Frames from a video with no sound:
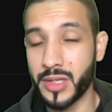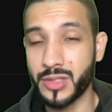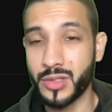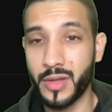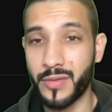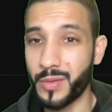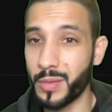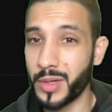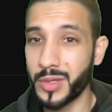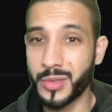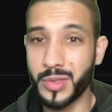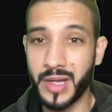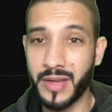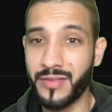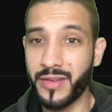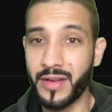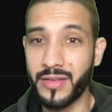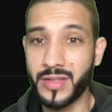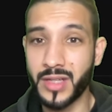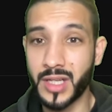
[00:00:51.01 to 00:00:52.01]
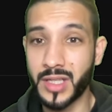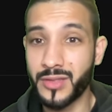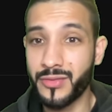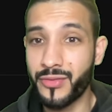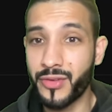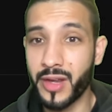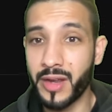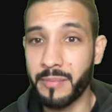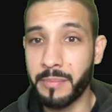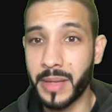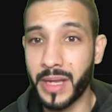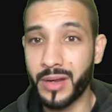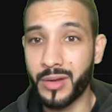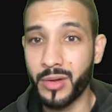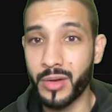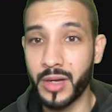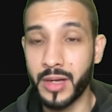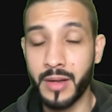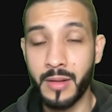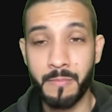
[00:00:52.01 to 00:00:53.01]
So if you want $25 free of
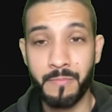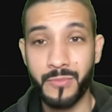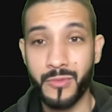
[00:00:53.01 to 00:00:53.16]
Bitcoin